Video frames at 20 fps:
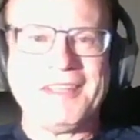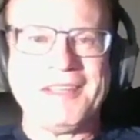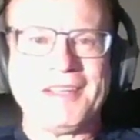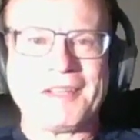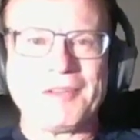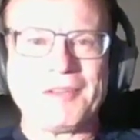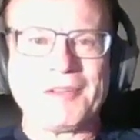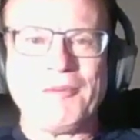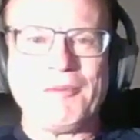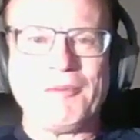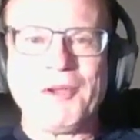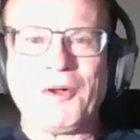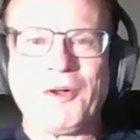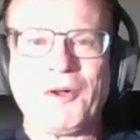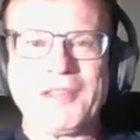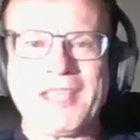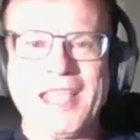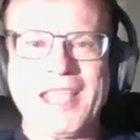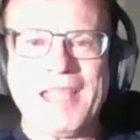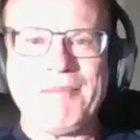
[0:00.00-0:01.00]
lo and behold,
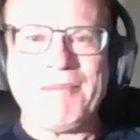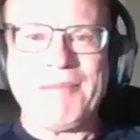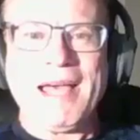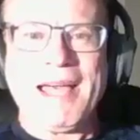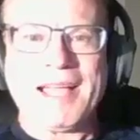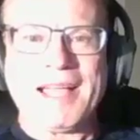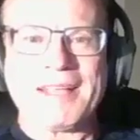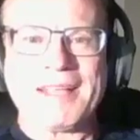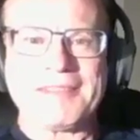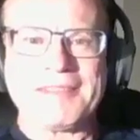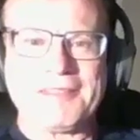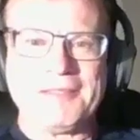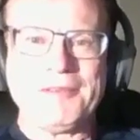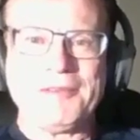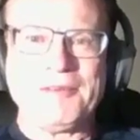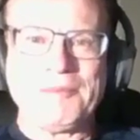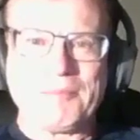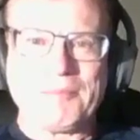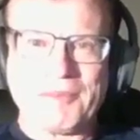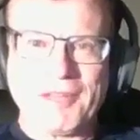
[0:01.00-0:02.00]
he came back
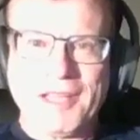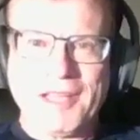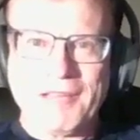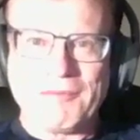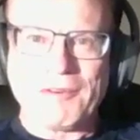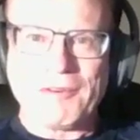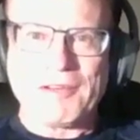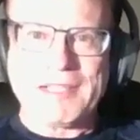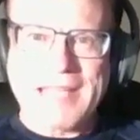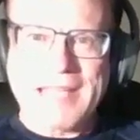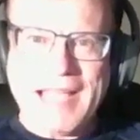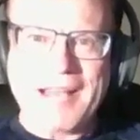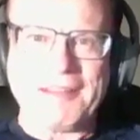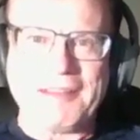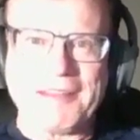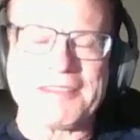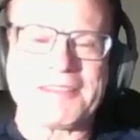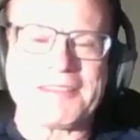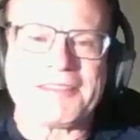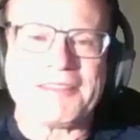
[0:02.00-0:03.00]
to play for
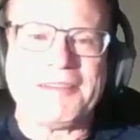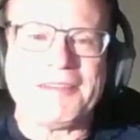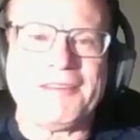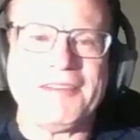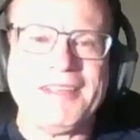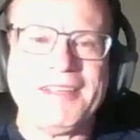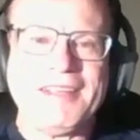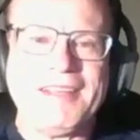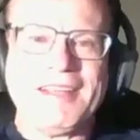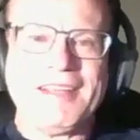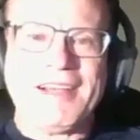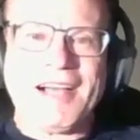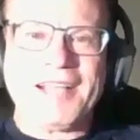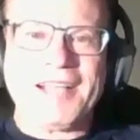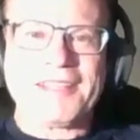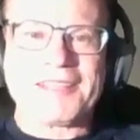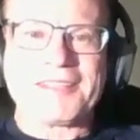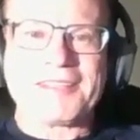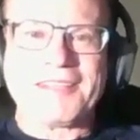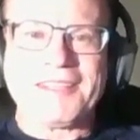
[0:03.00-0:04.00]
Dallas. So I
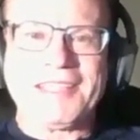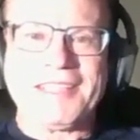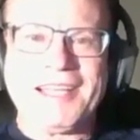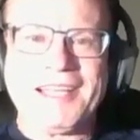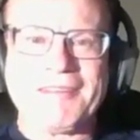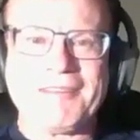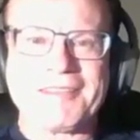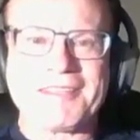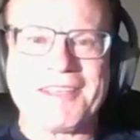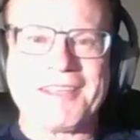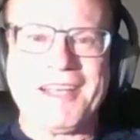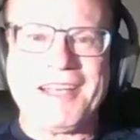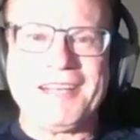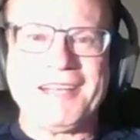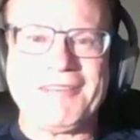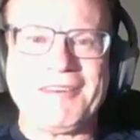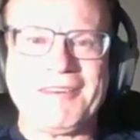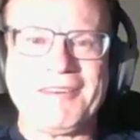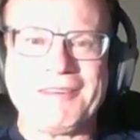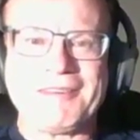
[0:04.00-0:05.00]
just thought that was kind
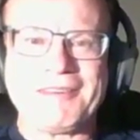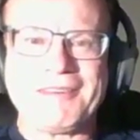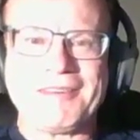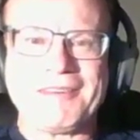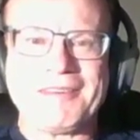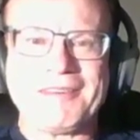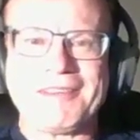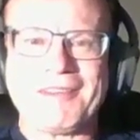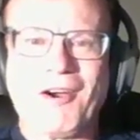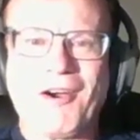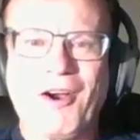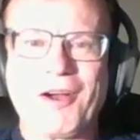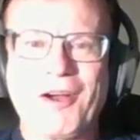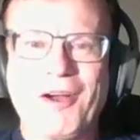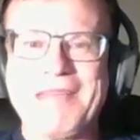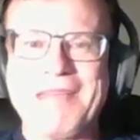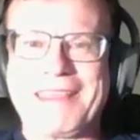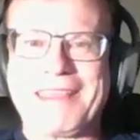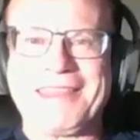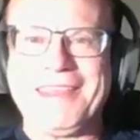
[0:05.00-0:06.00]
of a
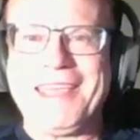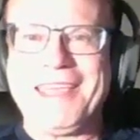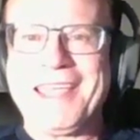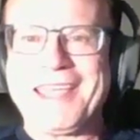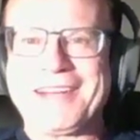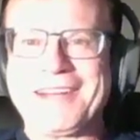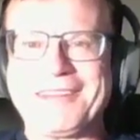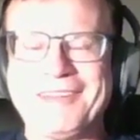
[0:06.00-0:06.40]
karmic thing in a